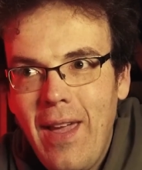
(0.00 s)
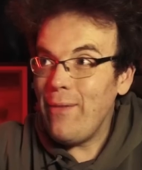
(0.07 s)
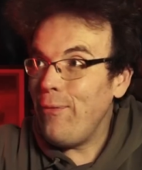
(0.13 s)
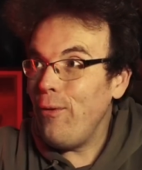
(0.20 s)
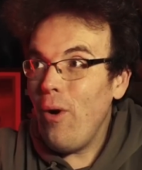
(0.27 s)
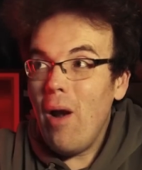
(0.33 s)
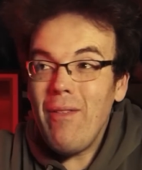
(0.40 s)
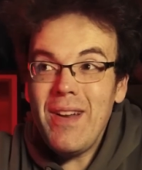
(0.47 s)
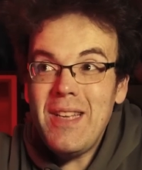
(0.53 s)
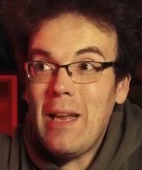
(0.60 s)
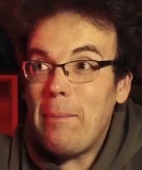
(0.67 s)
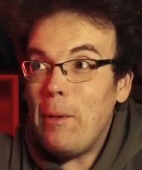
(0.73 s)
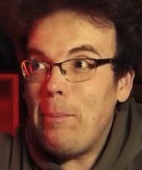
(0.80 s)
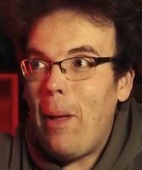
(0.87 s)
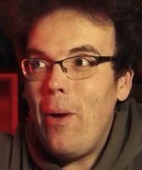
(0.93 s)
The Ferrari
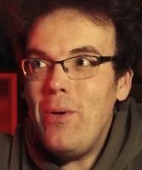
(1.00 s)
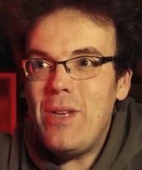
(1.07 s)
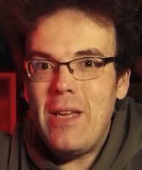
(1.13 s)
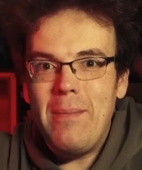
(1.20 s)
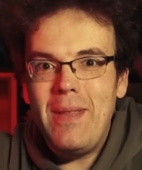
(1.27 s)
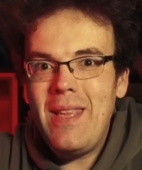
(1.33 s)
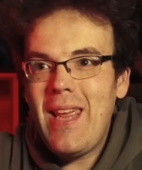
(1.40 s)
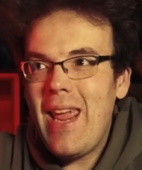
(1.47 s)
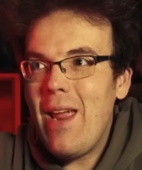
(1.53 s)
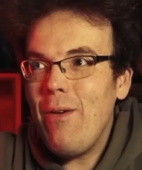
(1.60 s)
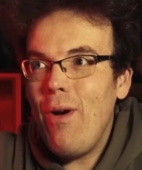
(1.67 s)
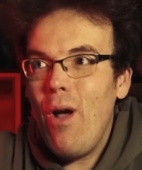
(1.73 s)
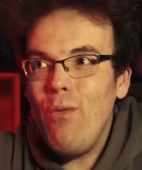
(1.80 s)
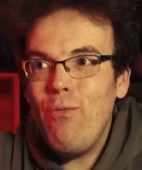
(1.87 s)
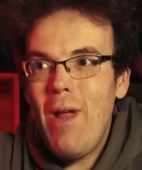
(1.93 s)
double podium in the
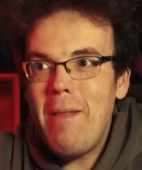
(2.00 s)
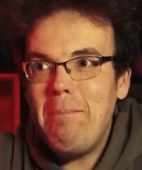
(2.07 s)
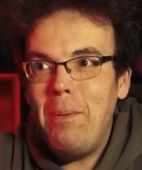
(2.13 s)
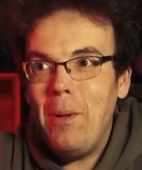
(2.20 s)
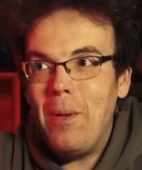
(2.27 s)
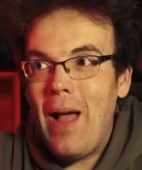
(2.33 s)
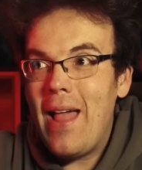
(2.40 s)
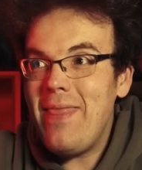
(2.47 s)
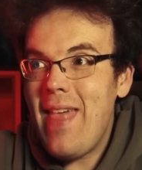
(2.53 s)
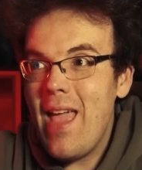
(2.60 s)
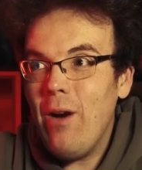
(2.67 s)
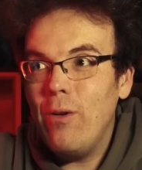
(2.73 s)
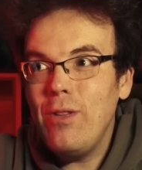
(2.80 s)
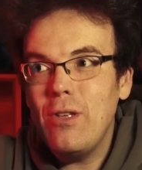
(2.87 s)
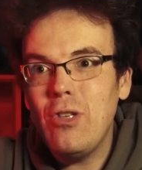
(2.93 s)
era of Red Bull, and they
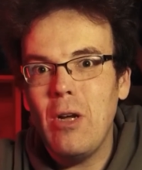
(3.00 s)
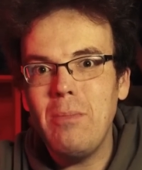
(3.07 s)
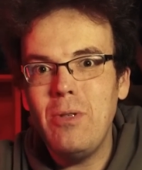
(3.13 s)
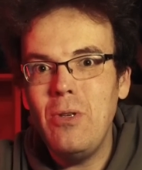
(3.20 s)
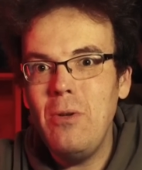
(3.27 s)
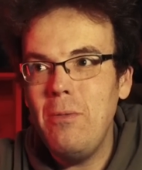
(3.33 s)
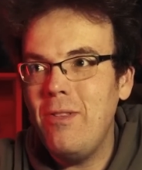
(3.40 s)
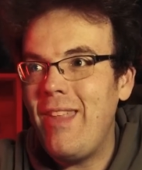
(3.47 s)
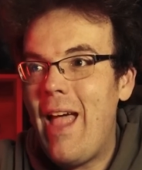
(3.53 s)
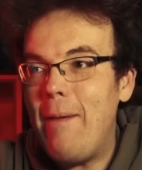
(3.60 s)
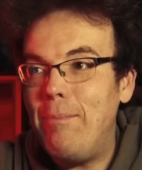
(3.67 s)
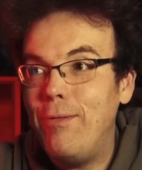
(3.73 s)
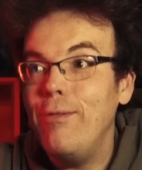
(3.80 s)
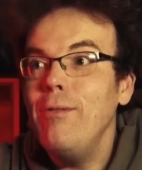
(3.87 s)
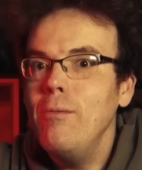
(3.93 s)
are on the top 2 steps.